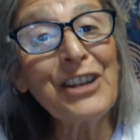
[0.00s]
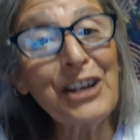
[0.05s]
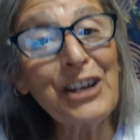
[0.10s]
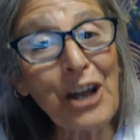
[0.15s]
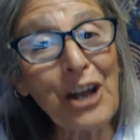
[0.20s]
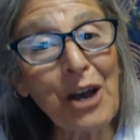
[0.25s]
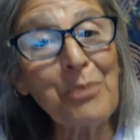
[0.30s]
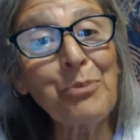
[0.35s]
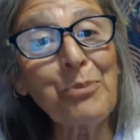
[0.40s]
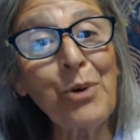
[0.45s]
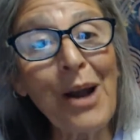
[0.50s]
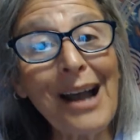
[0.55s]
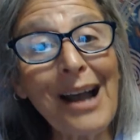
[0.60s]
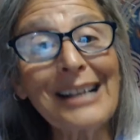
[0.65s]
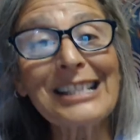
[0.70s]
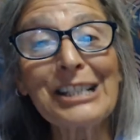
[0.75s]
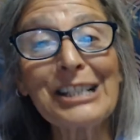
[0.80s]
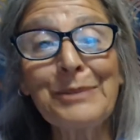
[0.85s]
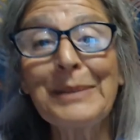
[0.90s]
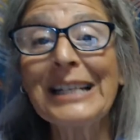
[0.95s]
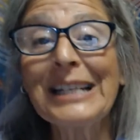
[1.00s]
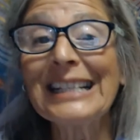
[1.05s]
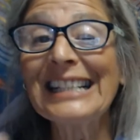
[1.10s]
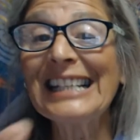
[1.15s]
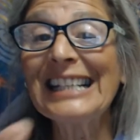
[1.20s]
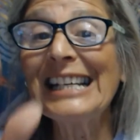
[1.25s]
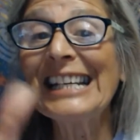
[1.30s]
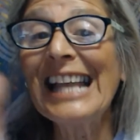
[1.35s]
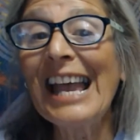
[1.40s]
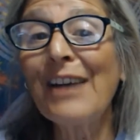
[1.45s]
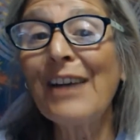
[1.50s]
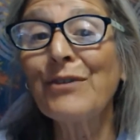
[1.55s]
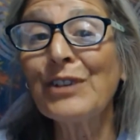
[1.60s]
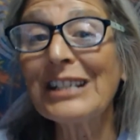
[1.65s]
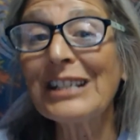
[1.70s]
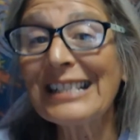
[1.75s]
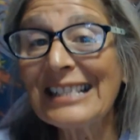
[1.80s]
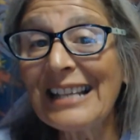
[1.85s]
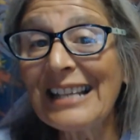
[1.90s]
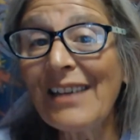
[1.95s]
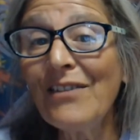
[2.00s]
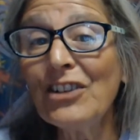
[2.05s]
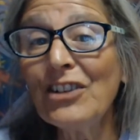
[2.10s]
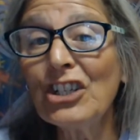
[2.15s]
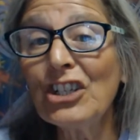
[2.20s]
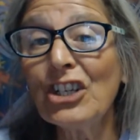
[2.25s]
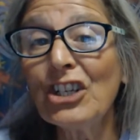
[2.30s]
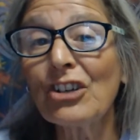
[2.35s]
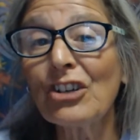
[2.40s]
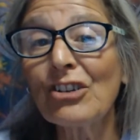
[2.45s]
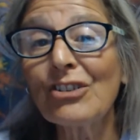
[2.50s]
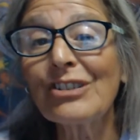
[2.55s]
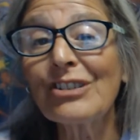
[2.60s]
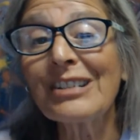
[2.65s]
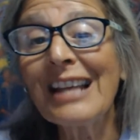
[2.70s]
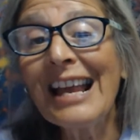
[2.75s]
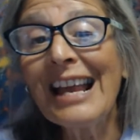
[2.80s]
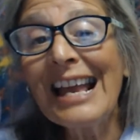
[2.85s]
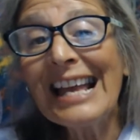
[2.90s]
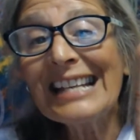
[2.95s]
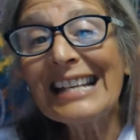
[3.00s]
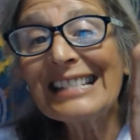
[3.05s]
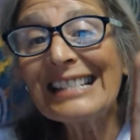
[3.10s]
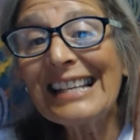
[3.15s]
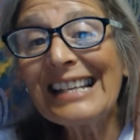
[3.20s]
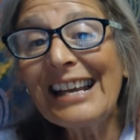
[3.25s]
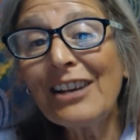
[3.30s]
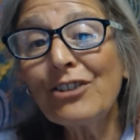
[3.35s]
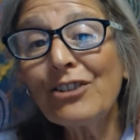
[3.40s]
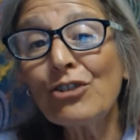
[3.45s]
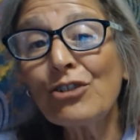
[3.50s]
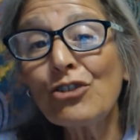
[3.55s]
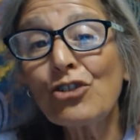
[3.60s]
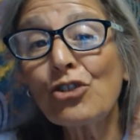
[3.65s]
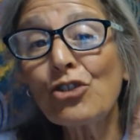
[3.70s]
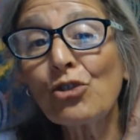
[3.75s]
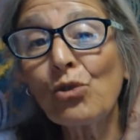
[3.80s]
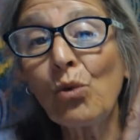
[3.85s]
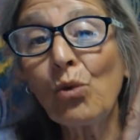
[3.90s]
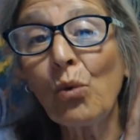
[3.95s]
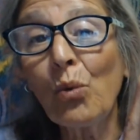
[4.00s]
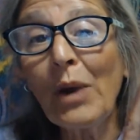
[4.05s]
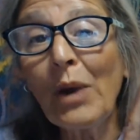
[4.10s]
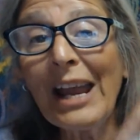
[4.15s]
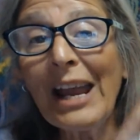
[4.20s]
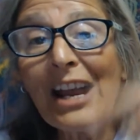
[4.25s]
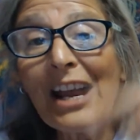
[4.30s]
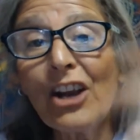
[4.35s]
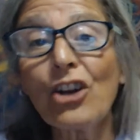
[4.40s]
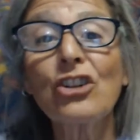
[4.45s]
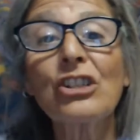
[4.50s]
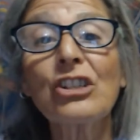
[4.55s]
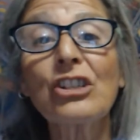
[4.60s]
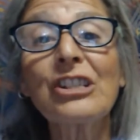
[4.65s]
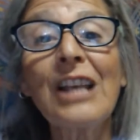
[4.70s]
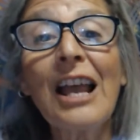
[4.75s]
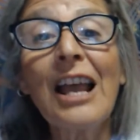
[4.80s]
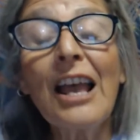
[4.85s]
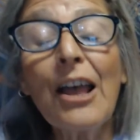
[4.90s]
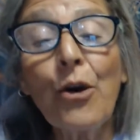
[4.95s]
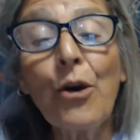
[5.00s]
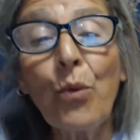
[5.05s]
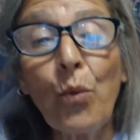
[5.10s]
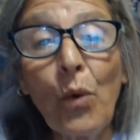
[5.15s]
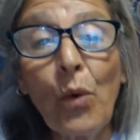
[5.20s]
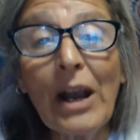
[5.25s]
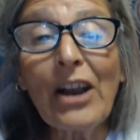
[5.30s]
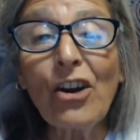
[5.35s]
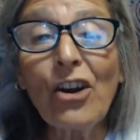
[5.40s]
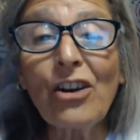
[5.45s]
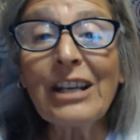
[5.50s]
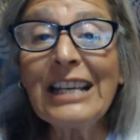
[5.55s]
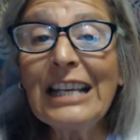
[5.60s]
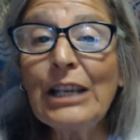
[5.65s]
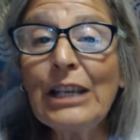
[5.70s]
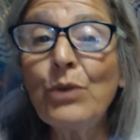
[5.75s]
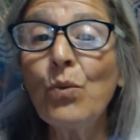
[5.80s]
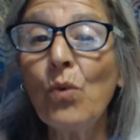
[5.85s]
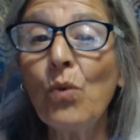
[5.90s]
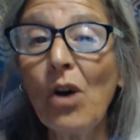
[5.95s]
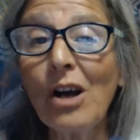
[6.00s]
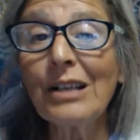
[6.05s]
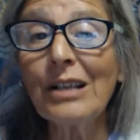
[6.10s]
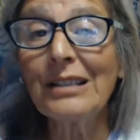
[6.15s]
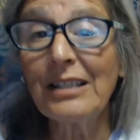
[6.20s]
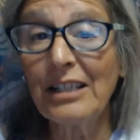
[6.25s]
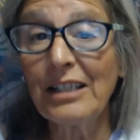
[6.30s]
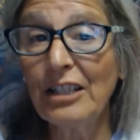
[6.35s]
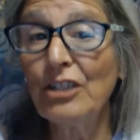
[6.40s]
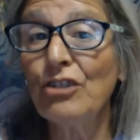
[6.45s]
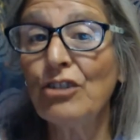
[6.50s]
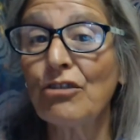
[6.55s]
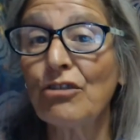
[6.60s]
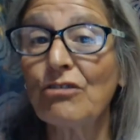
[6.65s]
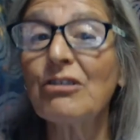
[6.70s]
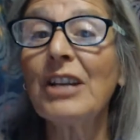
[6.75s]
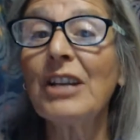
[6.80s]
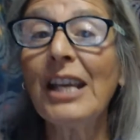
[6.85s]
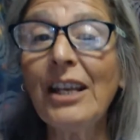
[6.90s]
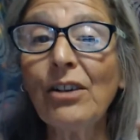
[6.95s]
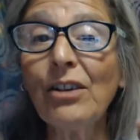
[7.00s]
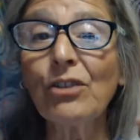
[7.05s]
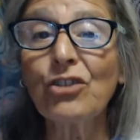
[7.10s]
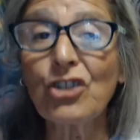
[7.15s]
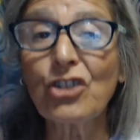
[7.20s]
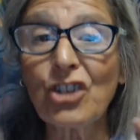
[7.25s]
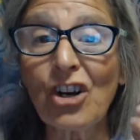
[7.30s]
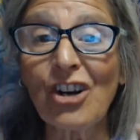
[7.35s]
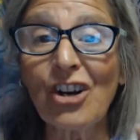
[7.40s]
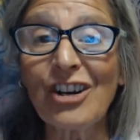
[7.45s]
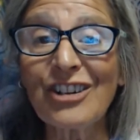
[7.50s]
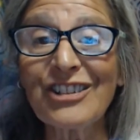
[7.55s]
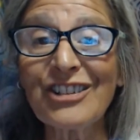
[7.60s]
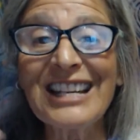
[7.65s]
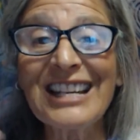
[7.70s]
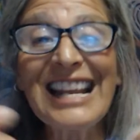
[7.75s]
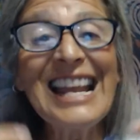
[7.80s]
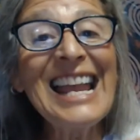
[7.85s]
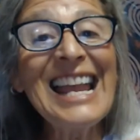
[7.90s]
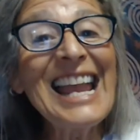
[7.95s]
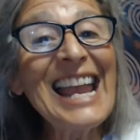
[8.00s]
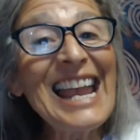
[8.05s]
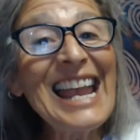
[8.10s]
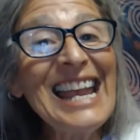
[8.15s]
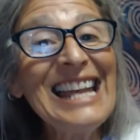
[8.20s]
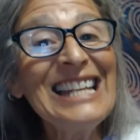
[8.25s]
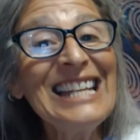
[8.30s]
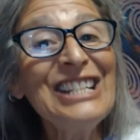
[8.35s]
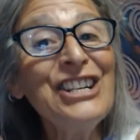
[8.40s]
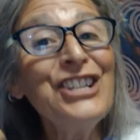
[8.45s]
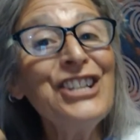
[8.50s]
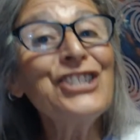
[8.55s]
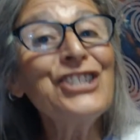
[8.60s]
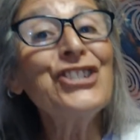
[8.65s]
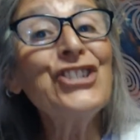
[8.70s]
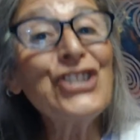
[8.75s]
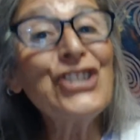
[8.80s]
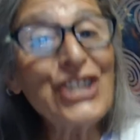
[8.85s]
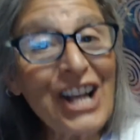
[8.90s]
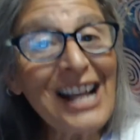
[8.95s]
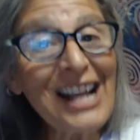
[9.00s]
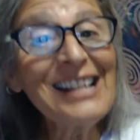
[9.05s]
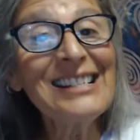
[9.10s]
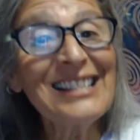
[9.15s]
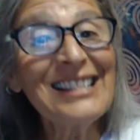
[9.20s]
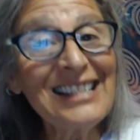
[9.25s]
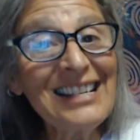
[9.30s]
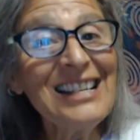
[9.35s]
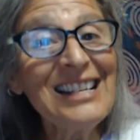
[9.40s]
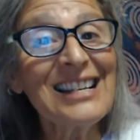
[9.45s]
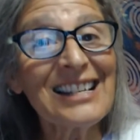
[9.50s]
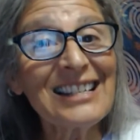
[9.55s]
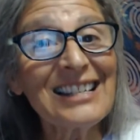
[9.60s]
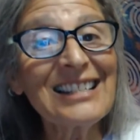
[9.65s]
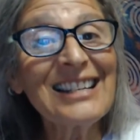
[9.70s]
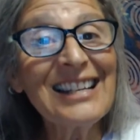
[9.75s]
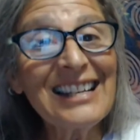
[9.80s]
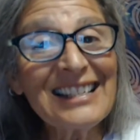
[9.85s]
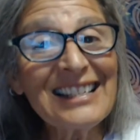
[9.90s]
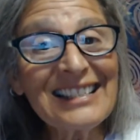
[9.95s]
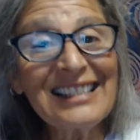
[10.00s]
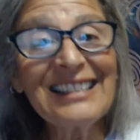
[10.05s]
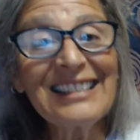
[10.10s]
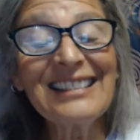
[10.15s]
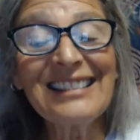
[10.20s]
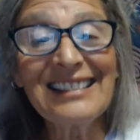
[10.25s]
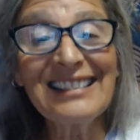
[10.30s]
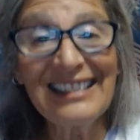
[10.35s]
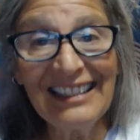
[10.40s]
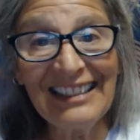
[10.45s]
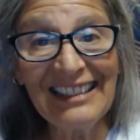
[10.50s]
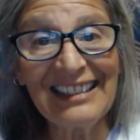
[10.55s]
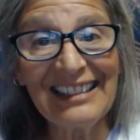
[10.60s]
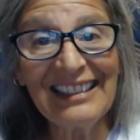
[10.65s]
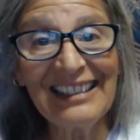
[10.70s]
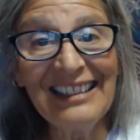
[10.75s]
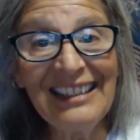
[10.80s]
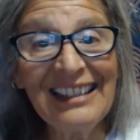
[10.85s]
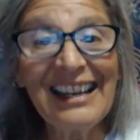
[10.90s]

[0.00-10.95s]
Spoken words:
approximately every 7 years, Saturn squares where he was in your natal chart and checks in to see